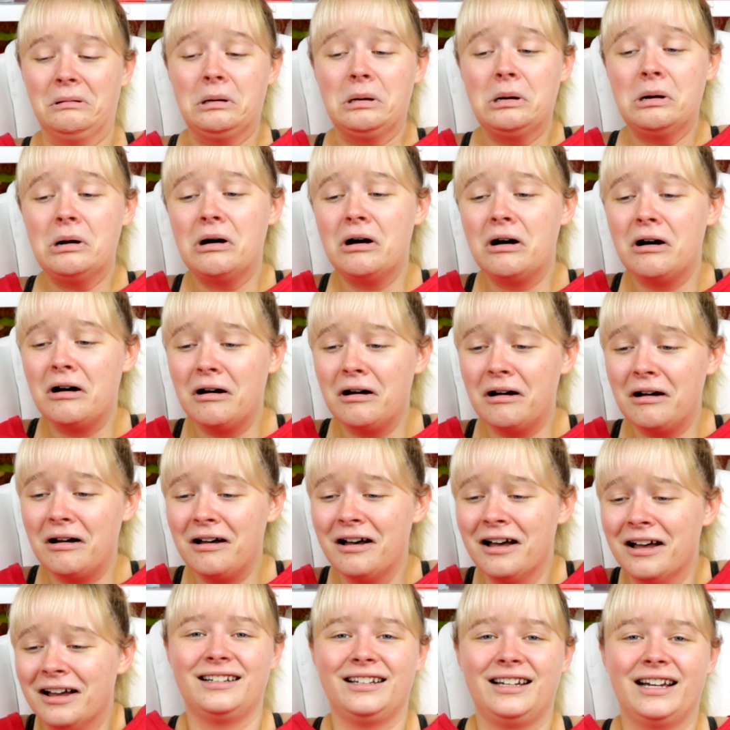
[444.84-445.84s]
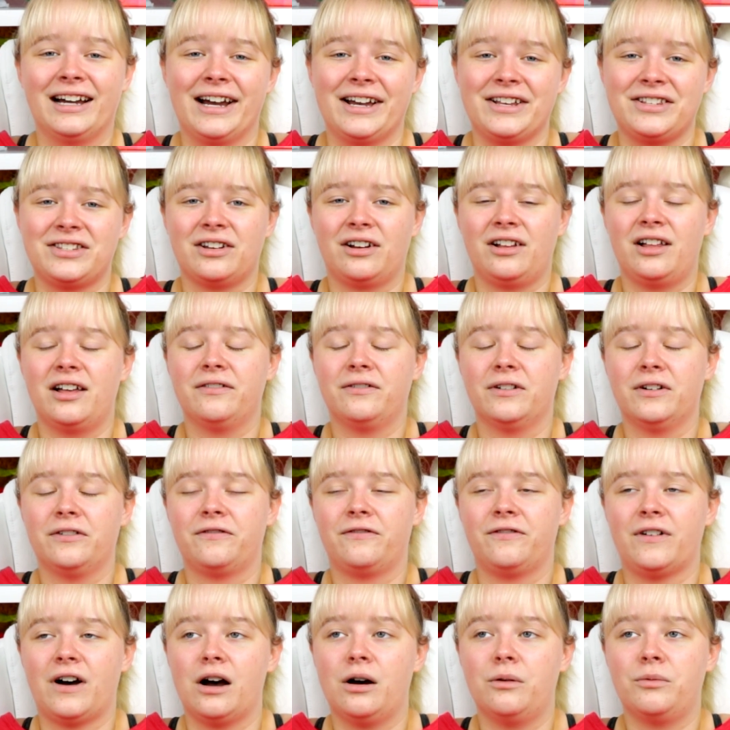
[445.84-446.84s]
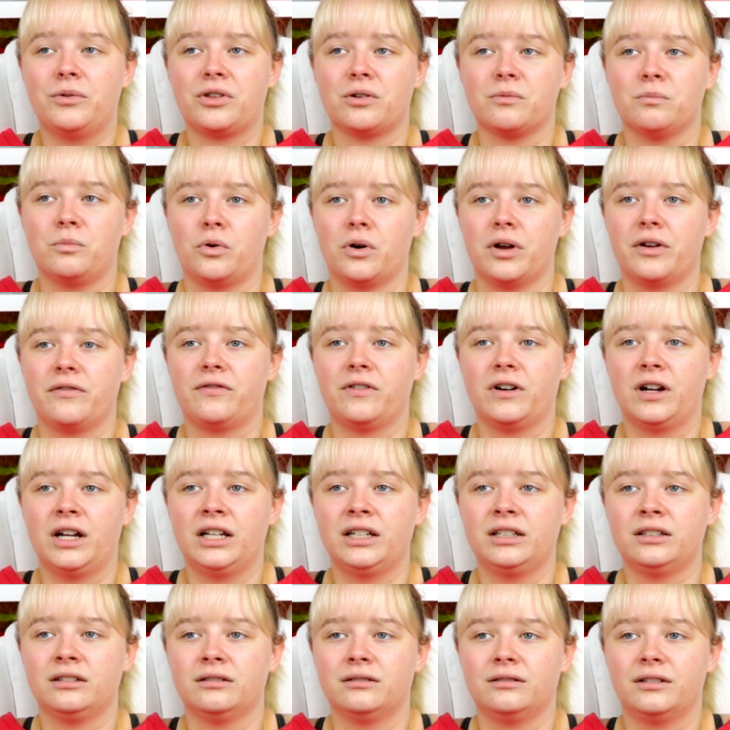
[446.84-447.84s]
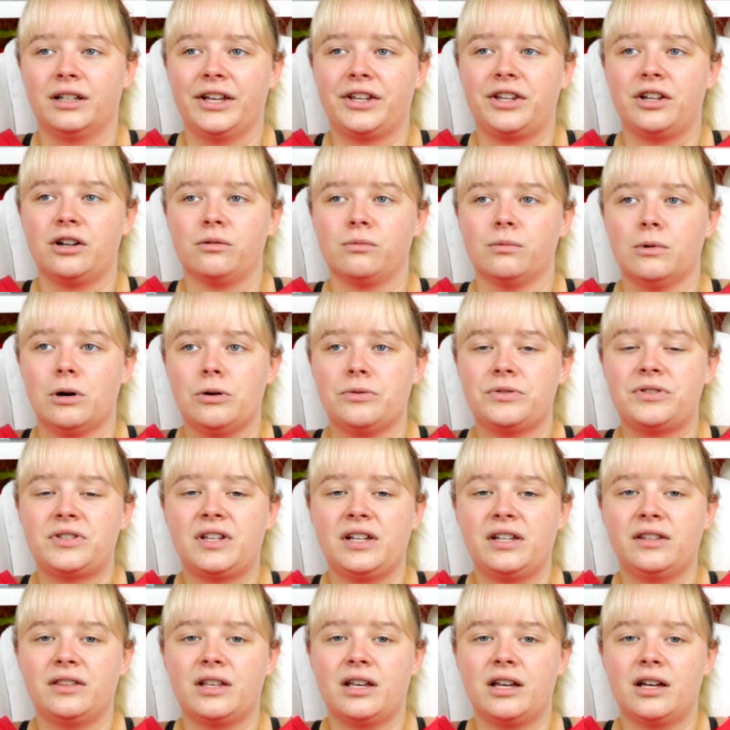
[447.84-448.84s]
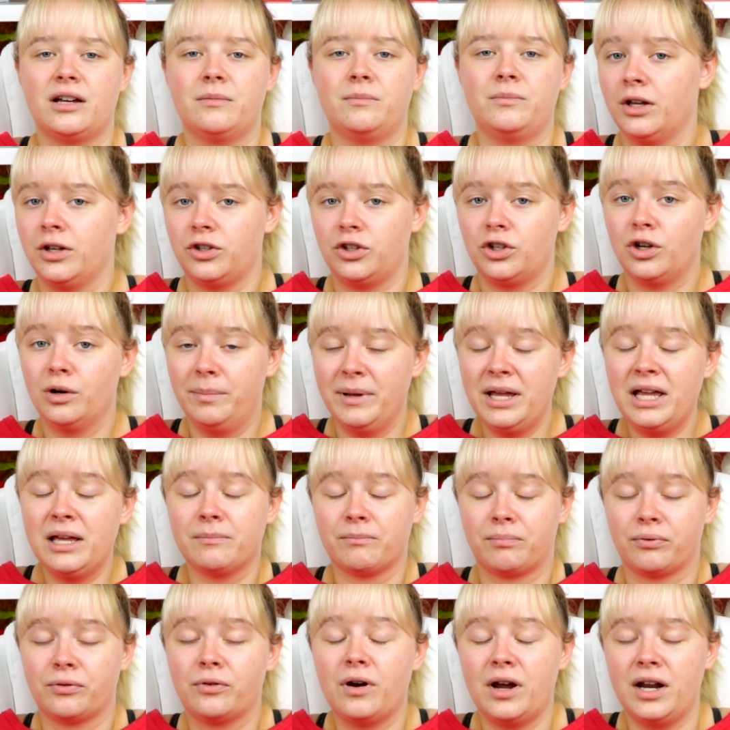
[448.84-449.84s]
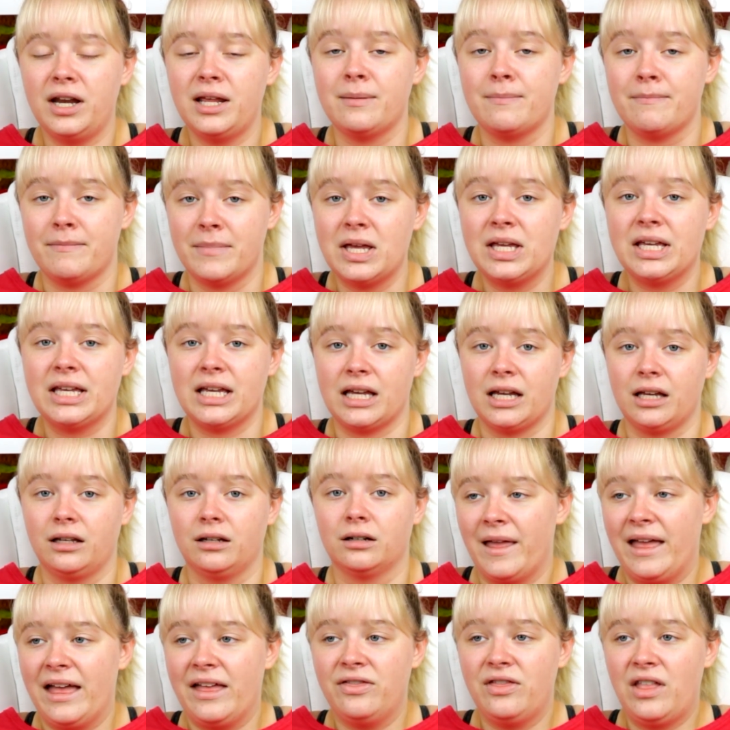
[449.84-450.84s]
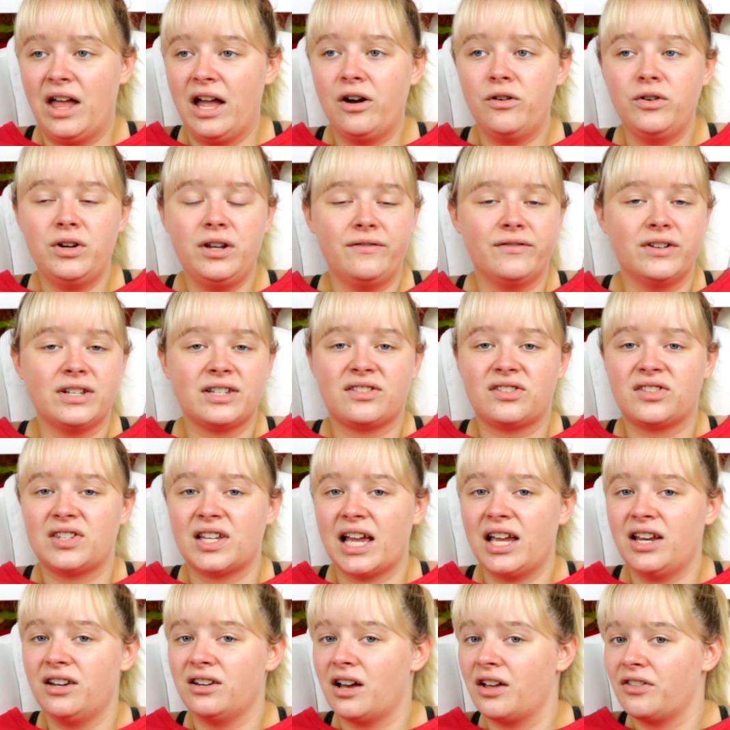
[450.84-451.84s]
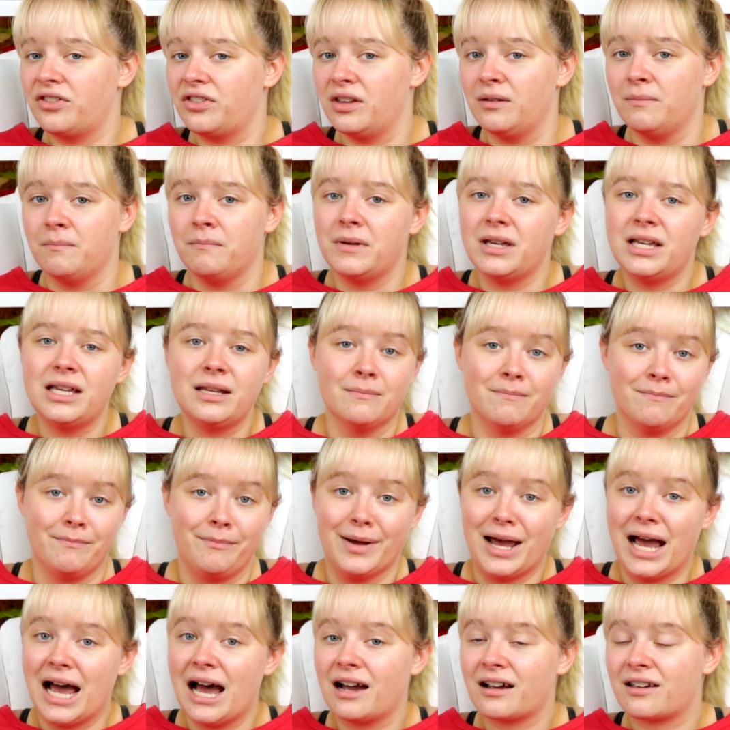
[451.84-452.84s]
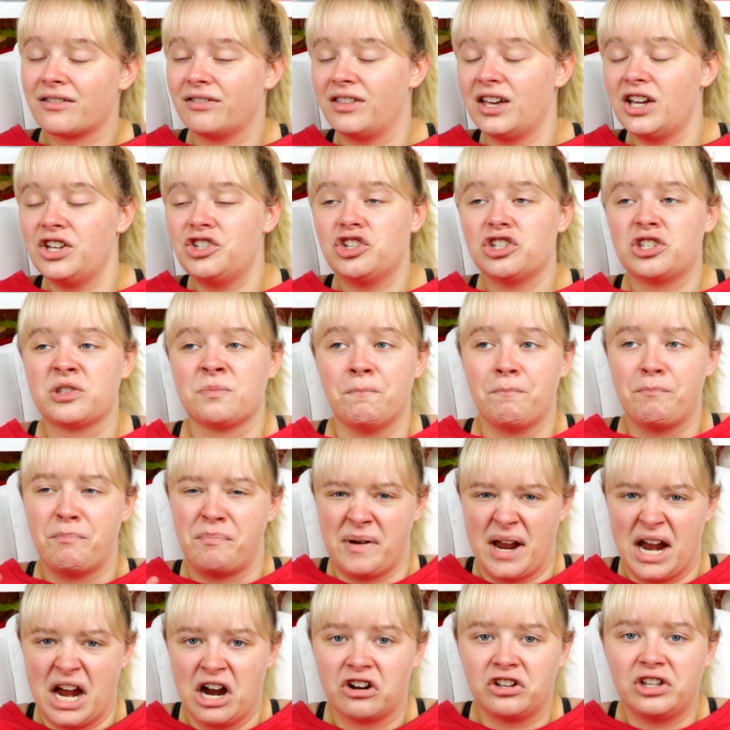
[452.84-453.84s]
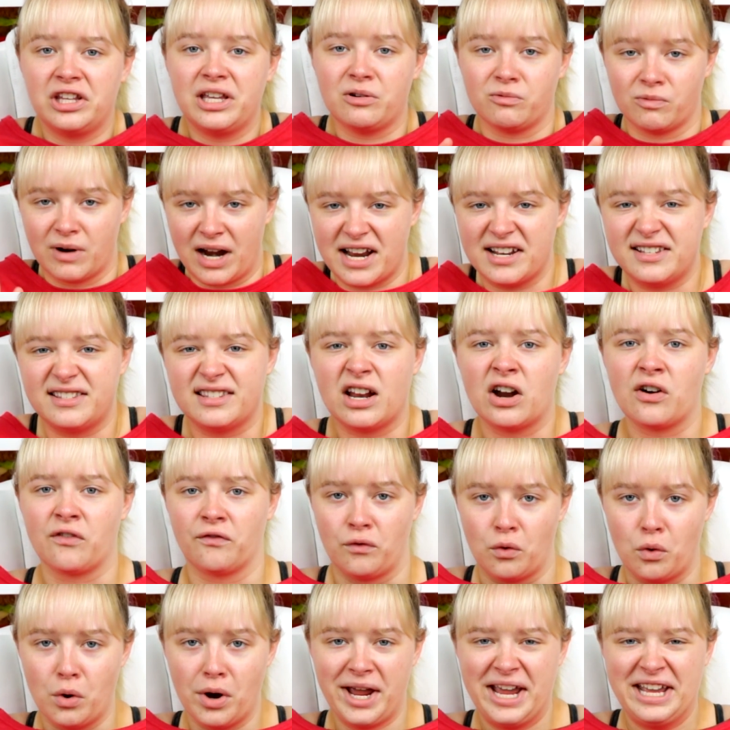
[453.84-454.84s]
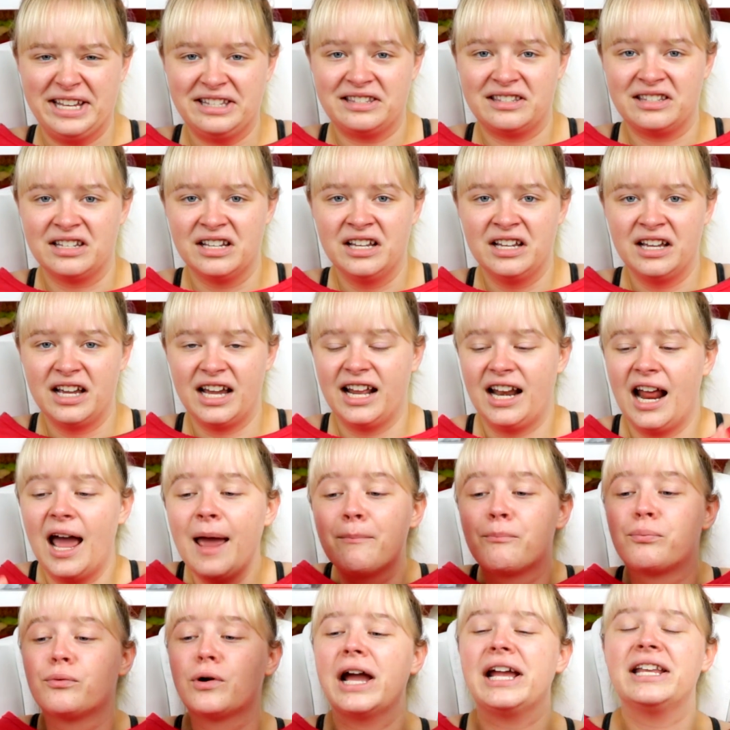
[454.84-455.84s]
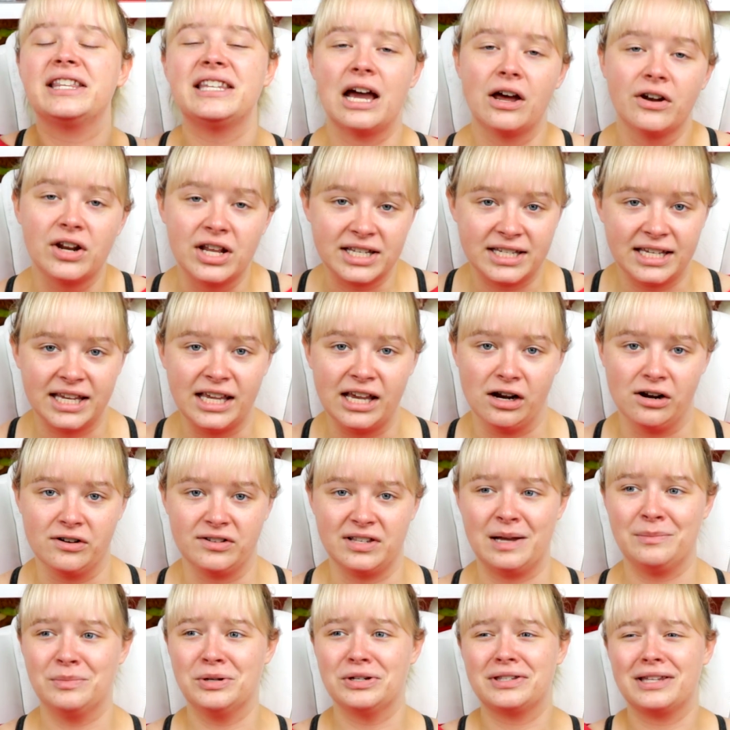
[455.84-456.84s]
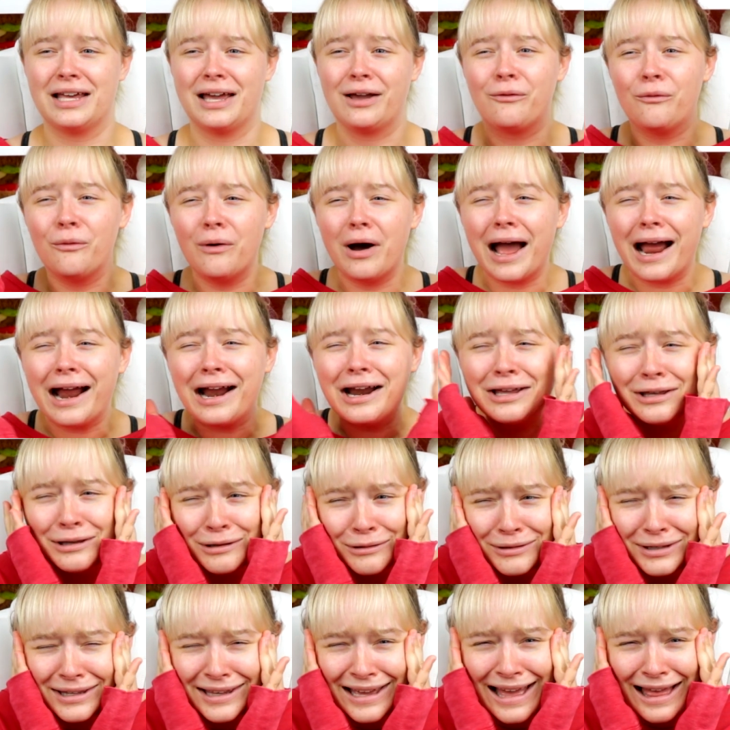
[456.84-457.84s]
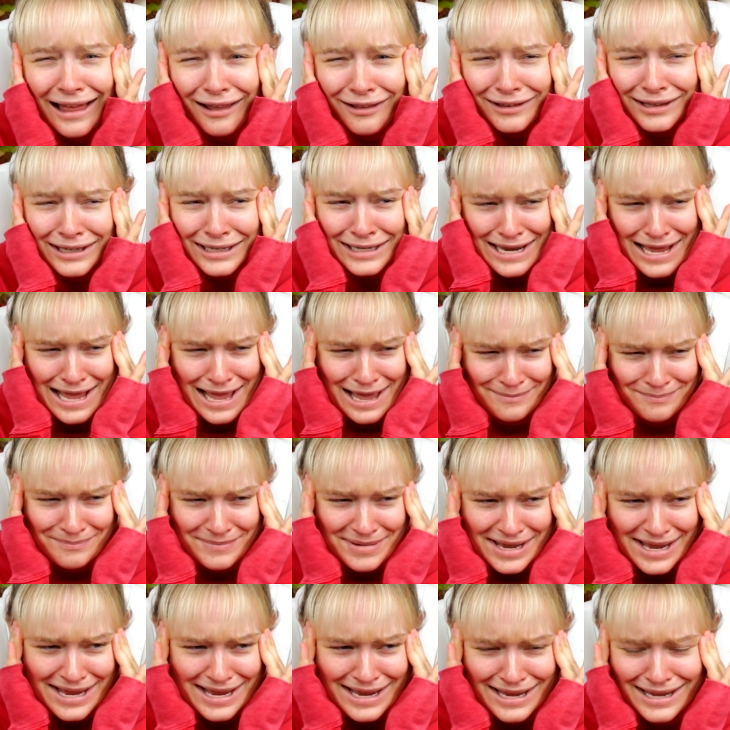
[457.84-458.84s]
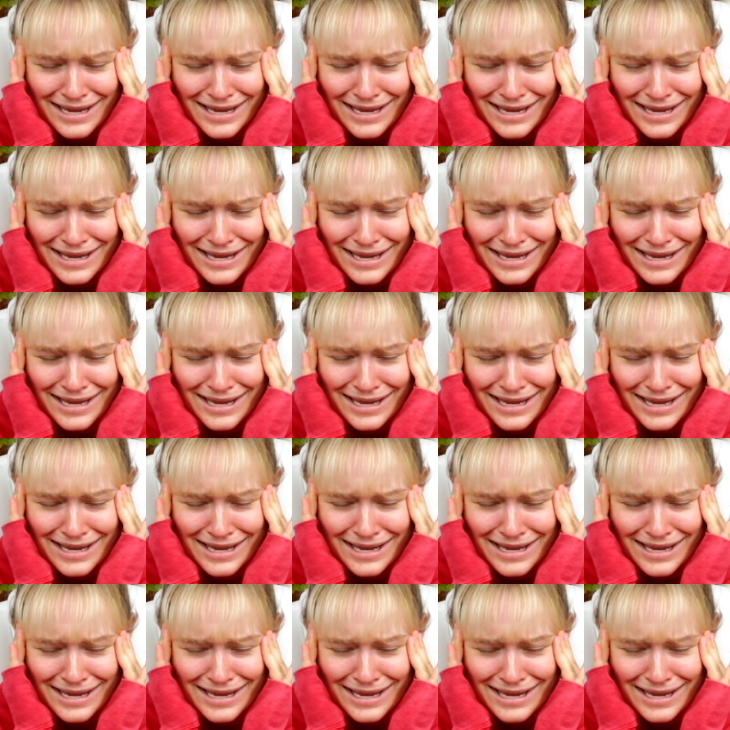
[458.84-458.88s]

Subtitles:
Aww. Guys, y'all ever fought with your boyfriend like you're roasting them? You're being pretty mean. And they don't even say nothing mean back. They just barely raise their voice. And I break down in tears. I'm just like, why are you yelling at me?